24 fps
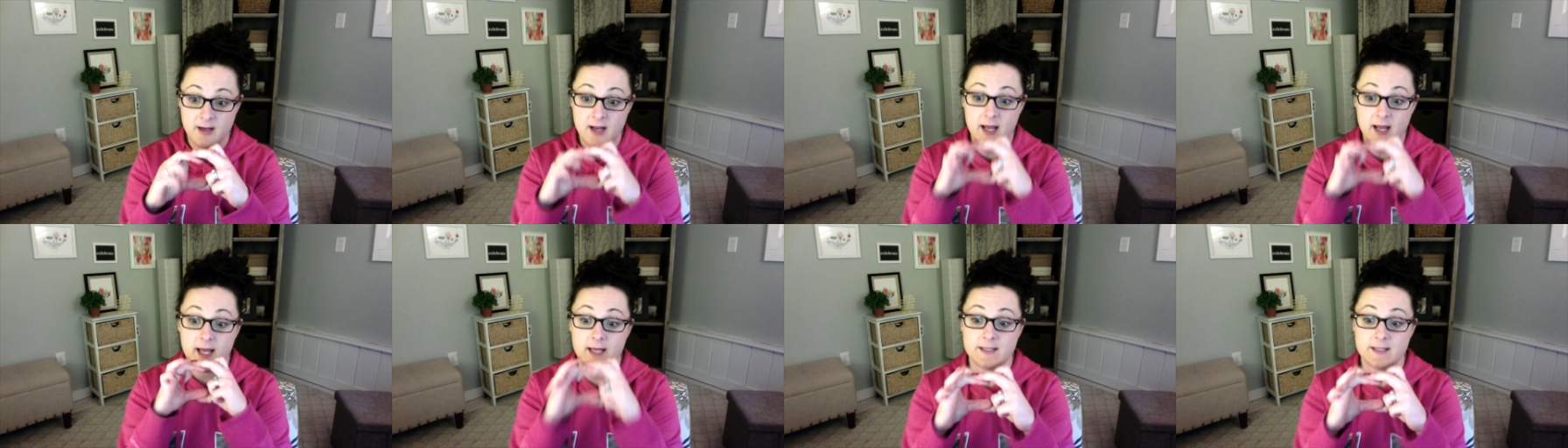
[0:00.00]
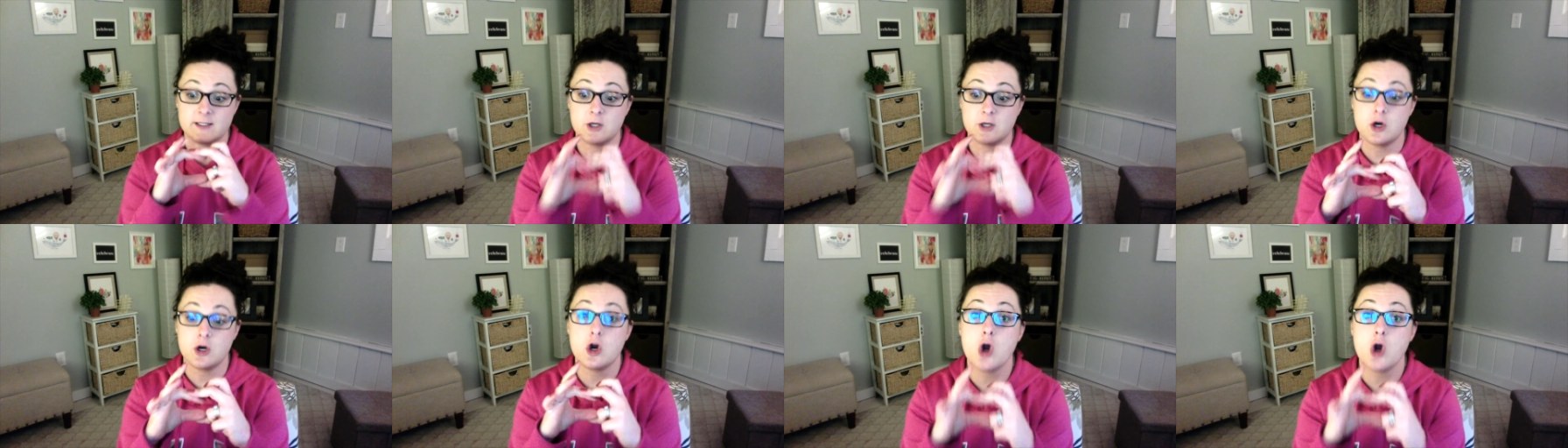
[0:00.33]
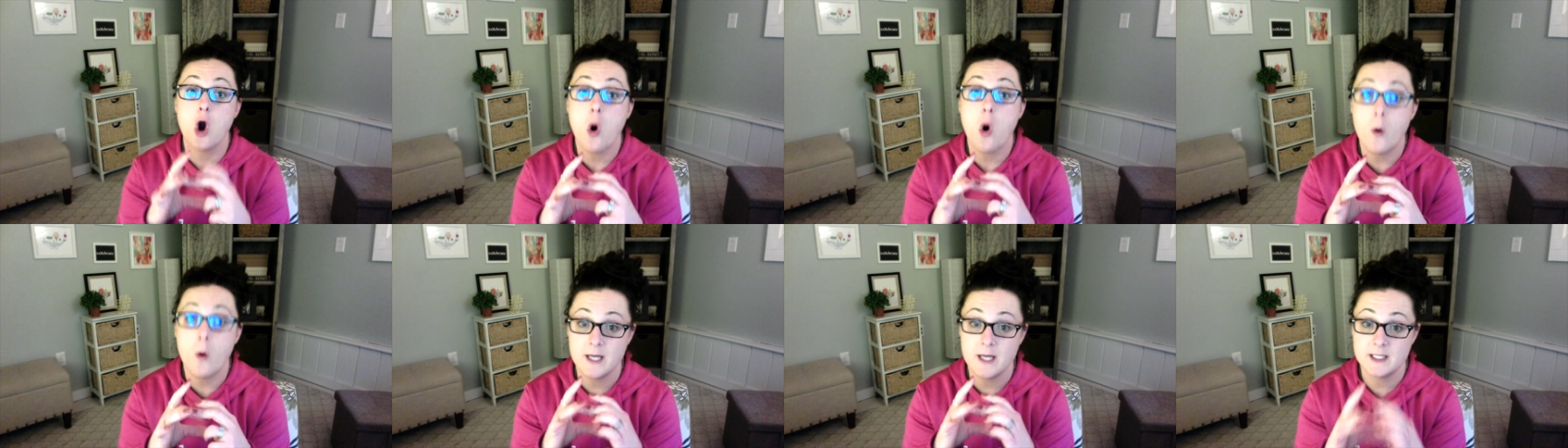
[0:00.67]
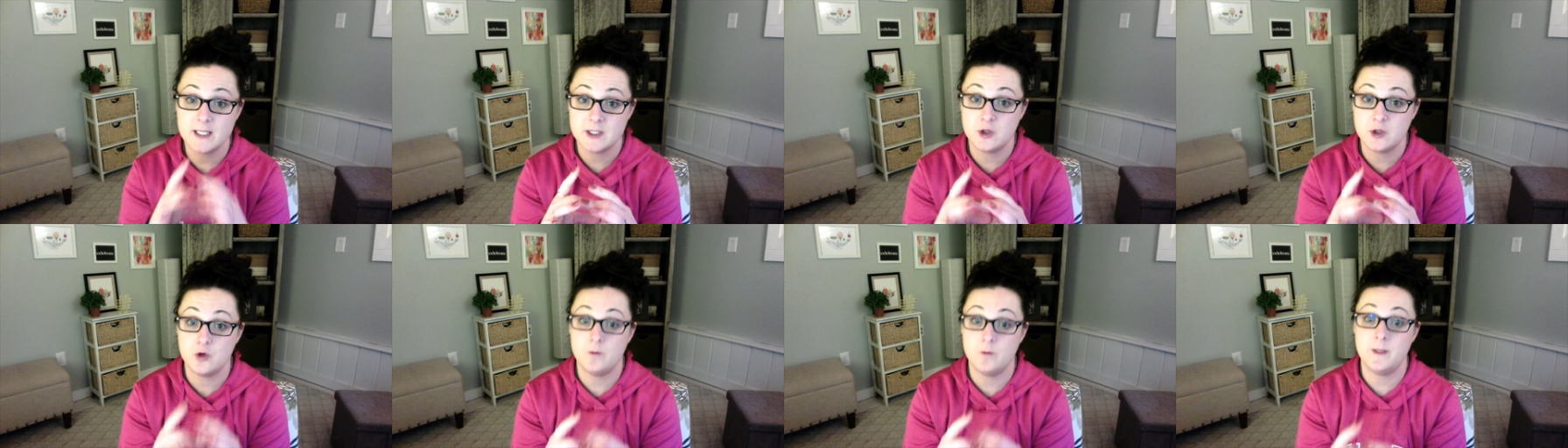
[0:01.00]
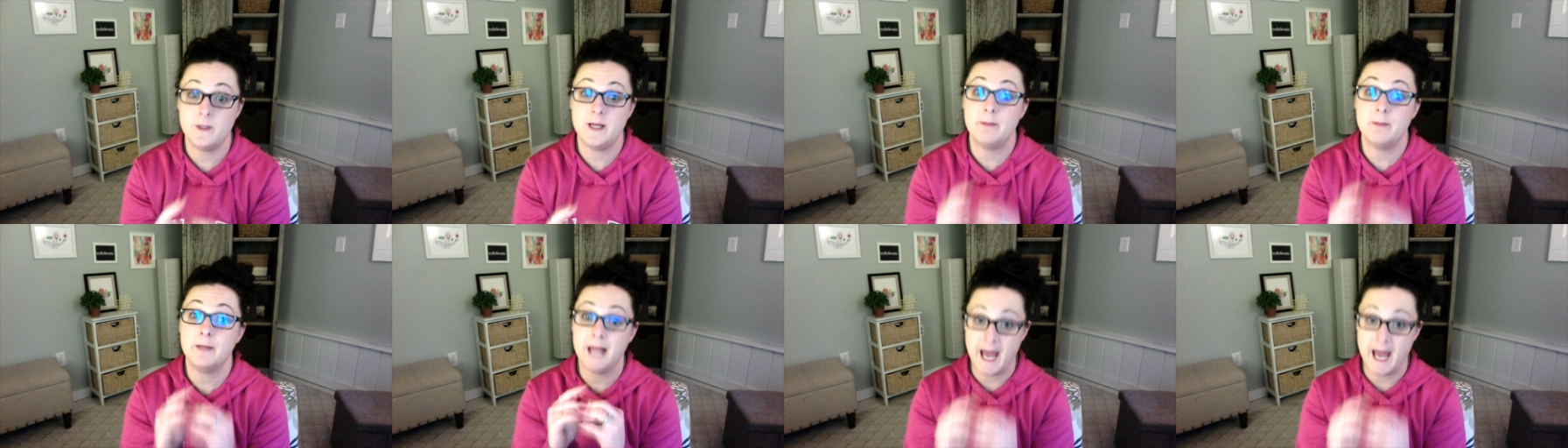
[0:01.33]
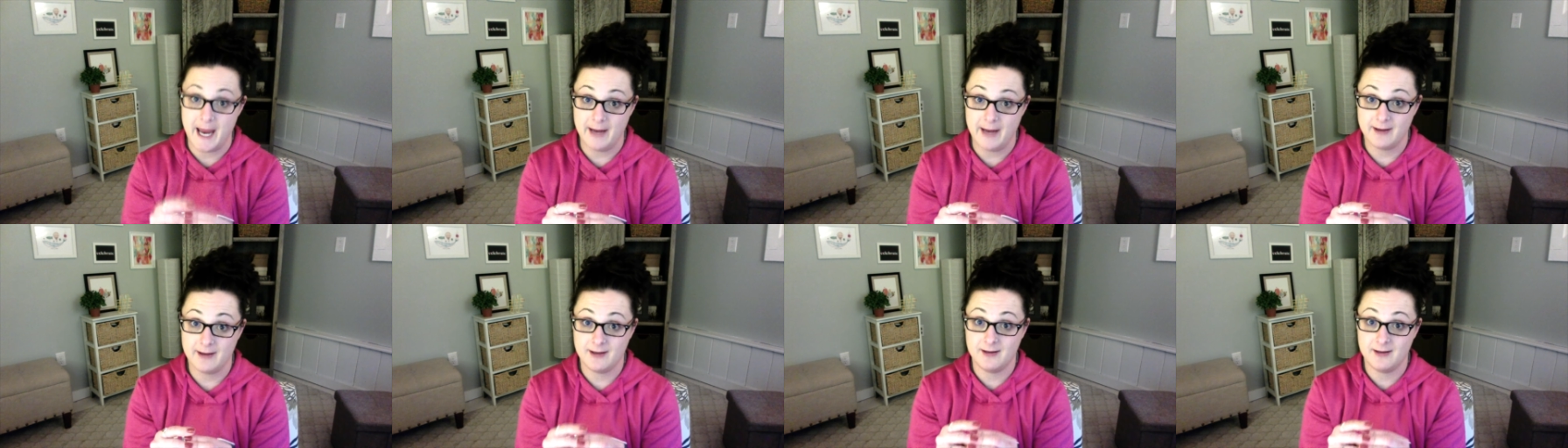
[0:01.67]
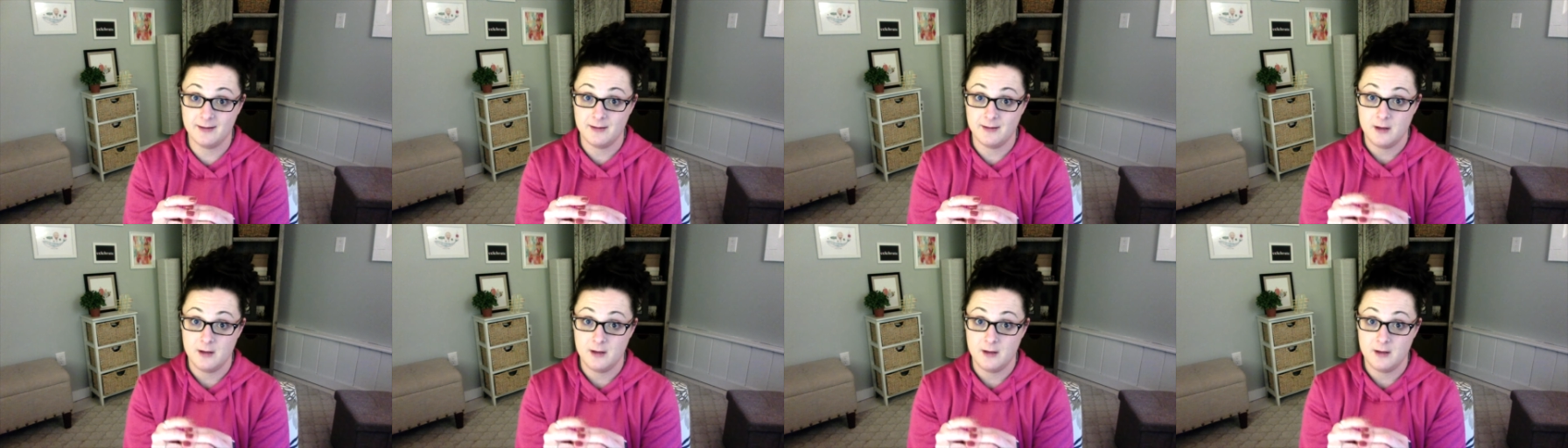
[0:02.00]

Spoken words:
is going to be blank.